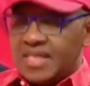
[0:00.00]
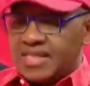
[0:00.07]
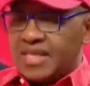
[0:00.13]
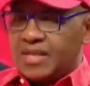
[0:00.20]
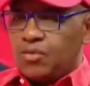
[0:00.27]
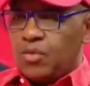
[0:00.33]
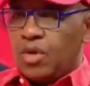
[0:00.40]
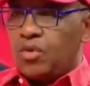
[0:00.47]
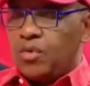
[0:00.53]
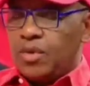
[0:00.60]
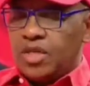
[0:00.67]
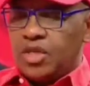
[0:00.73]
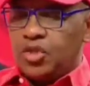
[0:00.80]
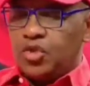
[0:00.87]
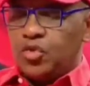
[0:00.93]
as I said, we're
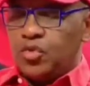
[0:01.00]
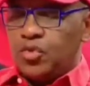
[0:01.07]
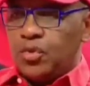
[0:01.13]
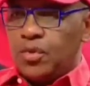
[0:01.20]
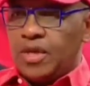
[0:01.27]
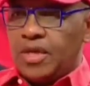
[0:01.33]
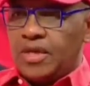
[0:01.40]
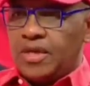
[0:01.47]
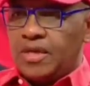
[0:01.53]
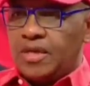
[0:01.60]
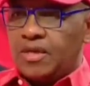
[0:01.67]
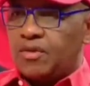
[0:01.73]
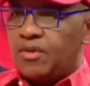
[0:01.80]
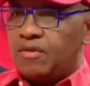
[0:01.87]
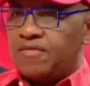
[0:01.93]
going into a
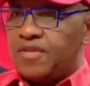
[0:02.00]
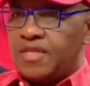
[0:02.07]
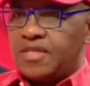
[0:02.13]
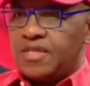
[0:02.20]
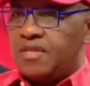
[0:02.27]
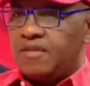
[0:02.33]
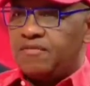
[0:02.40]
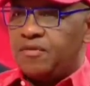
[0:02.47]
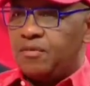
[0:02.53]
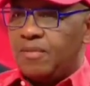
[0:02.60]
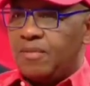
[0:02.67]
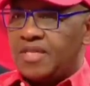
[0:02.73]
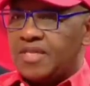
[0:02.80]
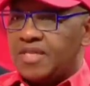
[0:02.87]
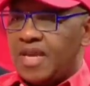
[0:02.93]
conference in a few
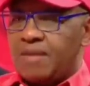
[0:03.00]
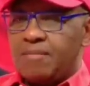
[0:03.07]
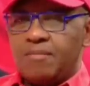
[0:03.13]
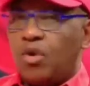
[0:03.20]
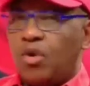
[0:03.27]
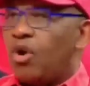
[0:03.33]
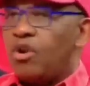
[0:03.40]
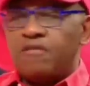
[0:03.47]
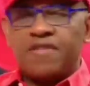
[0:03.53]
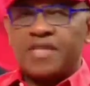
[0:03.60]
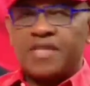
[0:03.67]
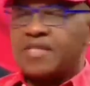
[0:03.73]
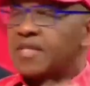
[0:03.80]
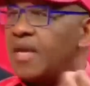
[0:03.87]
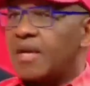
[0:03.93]
months' time. All of
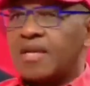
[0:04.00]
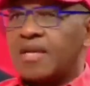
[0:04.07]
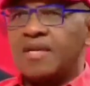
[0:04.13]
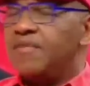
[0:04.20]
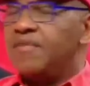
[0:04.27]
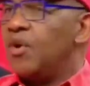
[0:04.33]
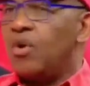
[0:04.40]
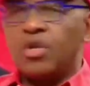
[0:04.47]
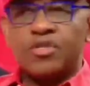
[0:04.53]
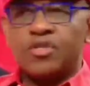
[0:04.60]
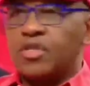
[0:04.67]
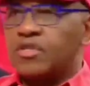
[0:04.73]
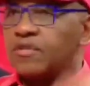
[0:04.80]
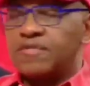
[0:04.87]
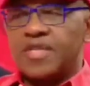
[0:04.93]
us are giving all
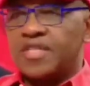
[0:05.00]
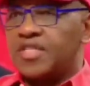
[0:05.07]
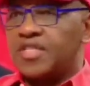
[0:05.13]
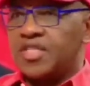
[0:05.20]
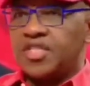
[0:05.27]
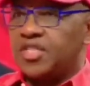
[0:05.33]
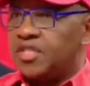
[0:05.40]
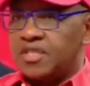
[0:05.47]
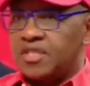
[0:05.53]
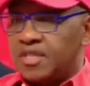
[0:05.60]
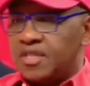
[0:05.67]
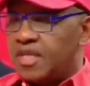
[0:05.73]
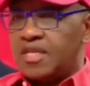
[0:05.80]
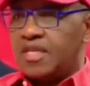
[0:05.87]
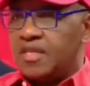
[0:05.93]
sorts of
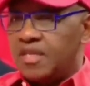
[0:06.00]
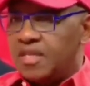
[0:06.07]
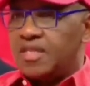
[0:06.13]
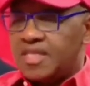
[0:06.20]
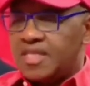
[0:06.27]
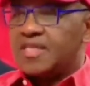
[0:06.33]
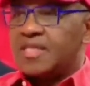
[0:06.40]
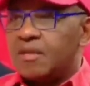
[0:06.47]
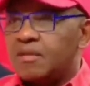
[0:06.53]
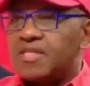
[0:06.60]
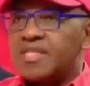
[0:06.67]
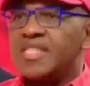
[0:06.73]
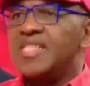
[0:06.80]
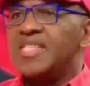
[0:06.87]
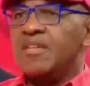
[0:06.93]
suggestions. This is the
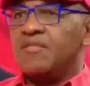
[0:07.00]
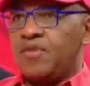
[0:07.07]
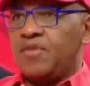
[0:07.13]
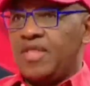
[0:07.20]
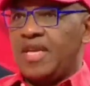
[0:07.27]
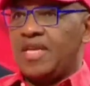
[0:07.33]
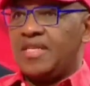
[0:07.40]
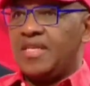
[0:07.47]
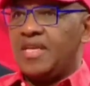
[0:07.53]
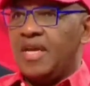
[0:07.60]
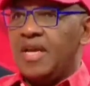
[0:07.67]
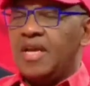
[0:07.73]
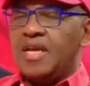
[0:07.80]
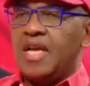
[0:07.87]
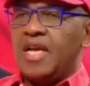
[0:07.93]
season for that.
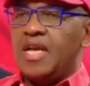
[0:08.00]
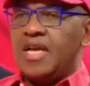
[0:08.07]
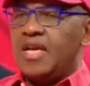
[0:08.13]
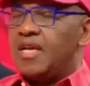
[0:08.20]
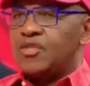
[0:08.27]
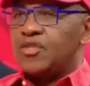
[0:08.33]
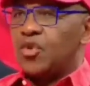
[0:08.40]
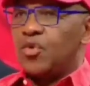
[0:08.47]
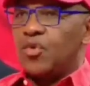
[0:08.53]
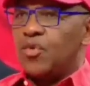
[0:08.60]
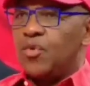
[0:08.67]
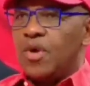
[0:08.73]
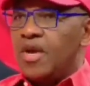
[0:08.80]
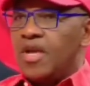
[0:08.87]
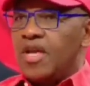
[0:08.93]

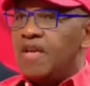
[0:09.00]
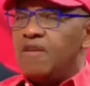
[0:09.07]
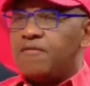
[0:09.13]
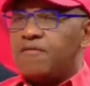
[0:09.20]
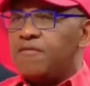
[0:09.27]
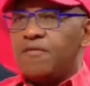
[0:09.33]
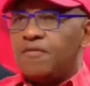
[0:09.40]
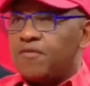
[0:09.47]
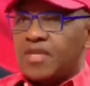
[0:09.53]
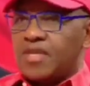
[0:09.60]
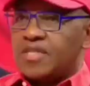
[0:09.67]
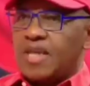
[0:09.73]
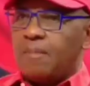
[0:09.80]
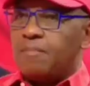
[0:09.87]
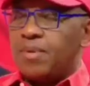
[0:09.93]
So if, for
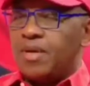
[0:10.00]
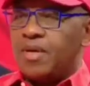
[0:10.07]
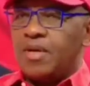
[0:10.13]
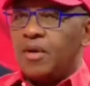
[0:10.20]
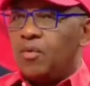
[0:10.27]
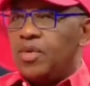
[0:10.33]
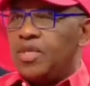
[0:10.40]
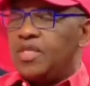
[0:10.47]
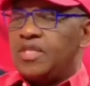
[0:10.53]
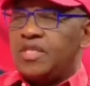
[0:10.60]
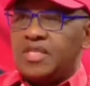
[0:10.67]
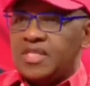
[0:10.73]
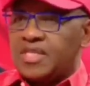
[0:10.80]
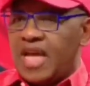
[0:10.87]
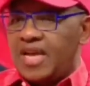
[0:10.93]
example, we
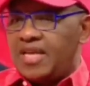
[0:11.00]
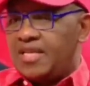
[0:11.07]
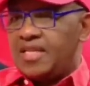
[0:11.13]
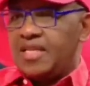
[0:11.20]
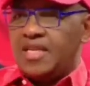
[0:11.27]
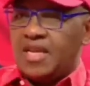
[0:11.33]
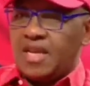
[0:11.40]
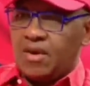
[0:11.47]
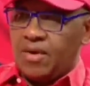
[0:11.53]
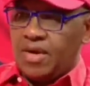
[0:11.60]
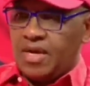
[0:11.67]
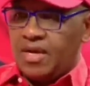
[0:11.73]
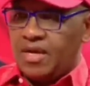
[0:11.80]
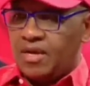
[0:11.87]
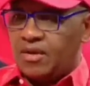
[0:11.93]
decide in
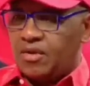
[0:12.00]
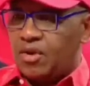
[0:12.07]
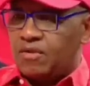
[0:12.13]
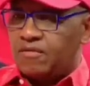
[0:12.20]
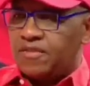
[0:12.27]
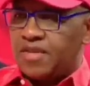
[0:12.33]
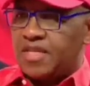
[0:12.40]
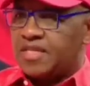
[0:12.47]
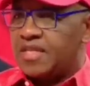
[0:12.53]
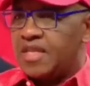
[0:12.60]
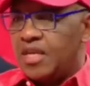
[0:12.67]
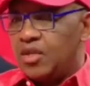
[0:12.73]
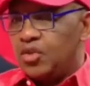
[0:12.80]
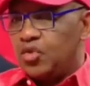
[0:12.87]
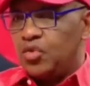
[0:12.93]
our conference
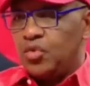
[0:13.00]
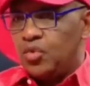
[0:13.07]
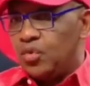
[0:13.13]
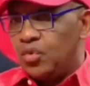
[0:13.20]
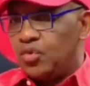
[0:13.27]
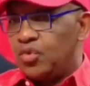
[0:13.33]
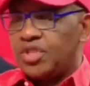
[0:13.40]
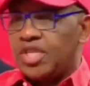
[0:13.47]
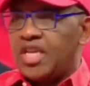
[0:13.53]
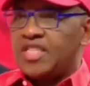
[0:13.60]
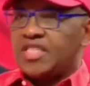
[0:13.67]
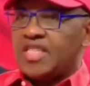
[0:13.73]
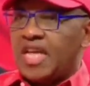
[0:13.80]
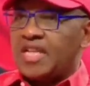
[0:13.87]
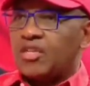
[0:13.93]
to
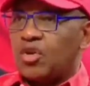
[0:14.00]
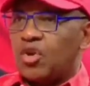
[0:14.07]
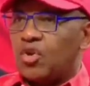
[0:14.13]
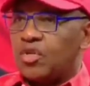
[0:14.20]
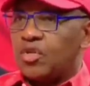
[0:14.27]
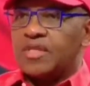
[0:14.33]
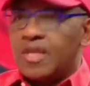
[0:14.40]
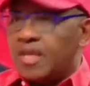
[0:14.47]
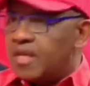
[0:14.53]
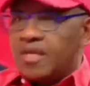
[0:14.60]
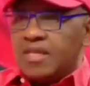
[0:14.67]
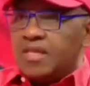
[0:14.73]
change that clause,